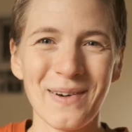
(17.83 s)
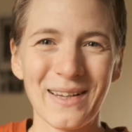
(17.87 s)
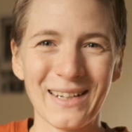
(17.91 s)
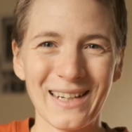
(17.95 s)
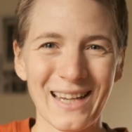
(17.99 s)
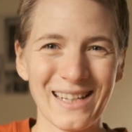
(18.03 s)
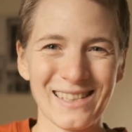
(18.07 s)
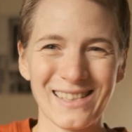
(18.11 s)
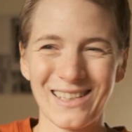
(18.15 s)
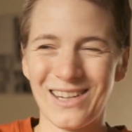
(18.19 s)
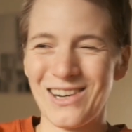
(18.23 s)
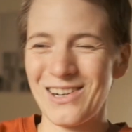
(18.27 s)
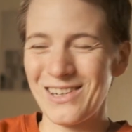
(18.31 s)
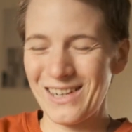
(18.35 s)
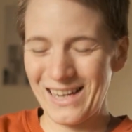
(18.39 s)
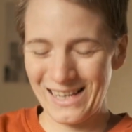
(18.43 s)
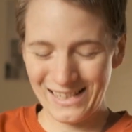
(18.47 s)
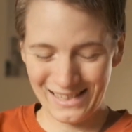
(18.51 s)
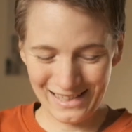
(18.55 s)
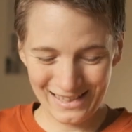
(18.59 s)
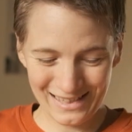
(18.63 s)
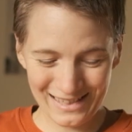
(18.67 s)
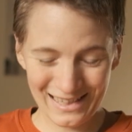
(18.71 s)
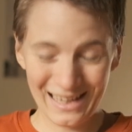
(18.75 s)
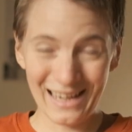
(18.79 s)
but as long
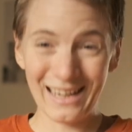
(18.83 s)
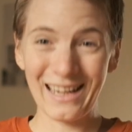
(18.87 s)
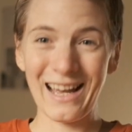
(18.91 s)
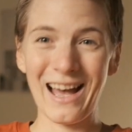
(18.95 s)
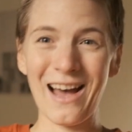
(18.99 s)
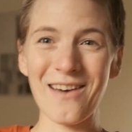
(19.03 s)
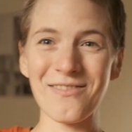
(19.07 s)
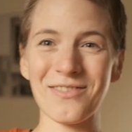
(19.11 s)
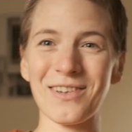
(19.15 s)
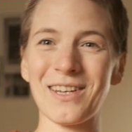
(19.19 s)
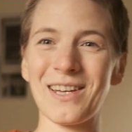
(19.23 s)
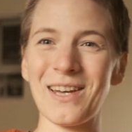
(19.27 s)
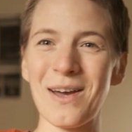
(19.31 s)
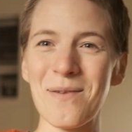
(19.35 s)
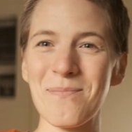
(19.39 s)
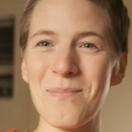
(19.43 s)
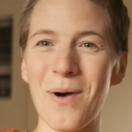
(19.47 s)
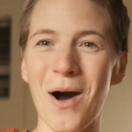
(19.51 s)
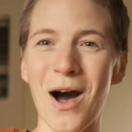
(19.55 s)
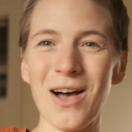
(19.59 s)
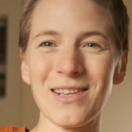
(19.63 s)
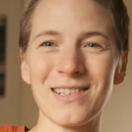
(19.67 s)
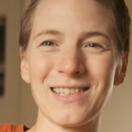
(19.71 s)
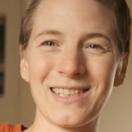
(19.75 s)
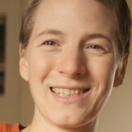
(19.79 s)
as it's like having a
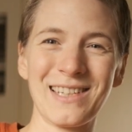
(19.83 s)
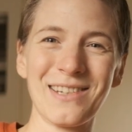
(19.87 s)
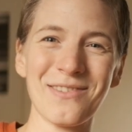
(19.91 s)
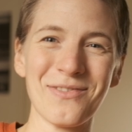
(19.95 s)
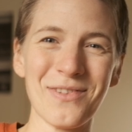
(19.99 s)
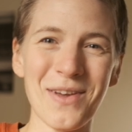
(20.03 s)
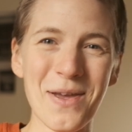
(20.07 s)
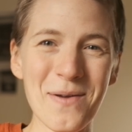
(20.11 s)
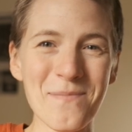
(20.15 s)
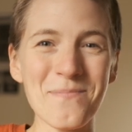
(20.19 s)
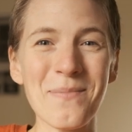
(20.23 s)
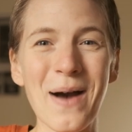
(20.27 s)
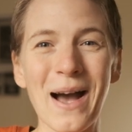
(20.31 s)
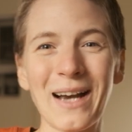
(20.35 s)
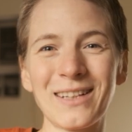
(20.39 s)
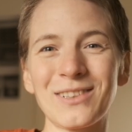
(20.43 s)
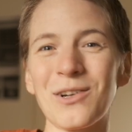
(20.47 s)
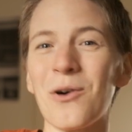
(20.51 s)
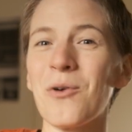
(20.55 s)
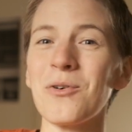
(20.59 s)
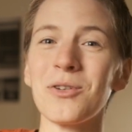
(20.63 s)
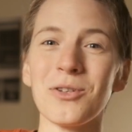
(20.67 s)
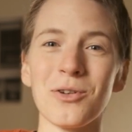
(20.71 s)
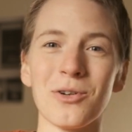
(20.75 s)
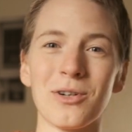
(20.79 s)
positive
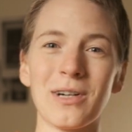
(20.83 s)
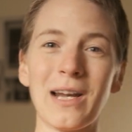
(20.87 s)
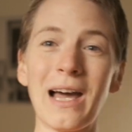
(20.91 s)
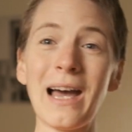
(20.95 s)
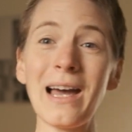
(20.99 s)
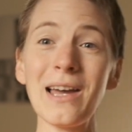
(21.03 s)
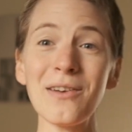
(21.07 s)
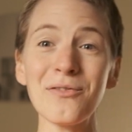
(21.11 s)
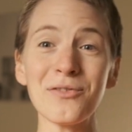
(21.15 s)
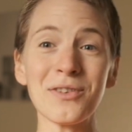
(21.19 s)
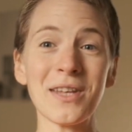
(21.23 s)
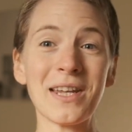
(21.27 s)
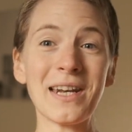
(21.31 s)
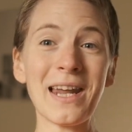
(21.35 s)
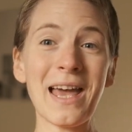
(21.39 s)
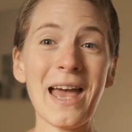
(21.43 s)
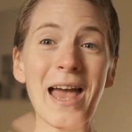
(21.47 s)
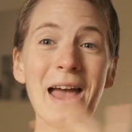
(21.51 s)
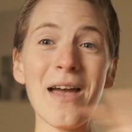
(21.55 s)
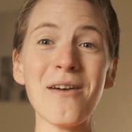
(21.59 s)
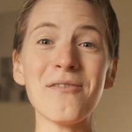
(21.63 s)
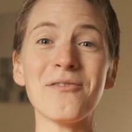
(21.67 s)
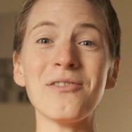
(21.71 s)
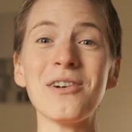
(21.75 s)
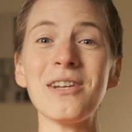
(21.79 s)
impact on your life, then
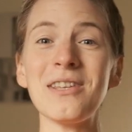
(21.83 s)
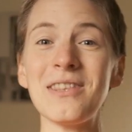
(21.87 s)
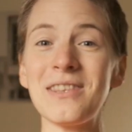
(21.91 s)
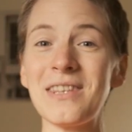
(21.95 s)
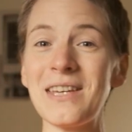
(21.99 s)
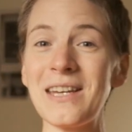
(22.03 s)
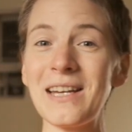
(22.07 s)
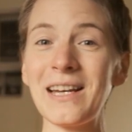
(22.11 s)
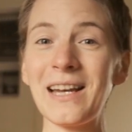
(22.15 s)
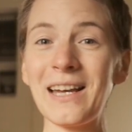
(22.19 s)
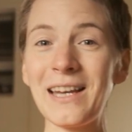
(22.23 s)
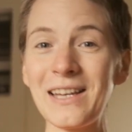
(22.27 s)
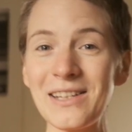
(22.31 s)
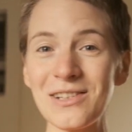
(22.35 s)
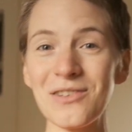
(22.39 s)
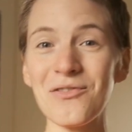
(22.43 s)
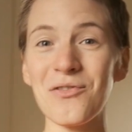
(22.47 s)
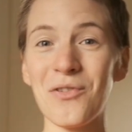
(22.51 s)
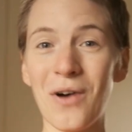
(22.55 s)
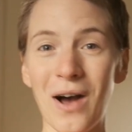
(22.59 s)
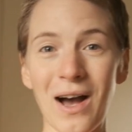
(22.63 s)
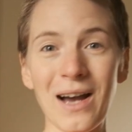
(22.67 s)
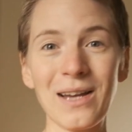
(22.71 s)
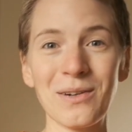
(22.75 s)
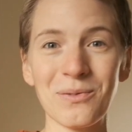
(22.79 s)
everything is
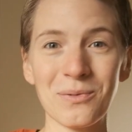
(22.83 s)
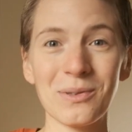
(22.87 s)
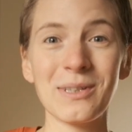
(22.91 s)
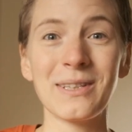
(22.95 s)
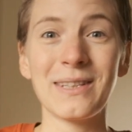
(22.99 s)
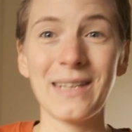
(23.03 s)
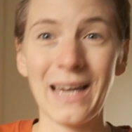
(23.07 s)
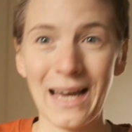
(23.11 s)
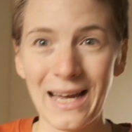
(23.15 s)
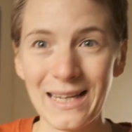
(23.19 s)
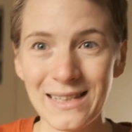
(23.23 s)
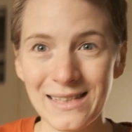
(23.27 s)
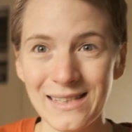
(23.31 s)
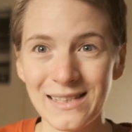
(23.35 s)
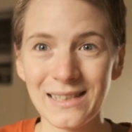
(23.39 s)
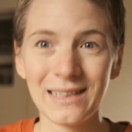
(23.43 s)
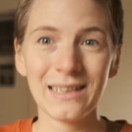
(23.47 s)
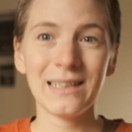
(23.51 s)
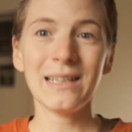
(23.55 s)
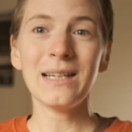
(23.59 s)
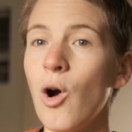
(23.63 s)
fine with that.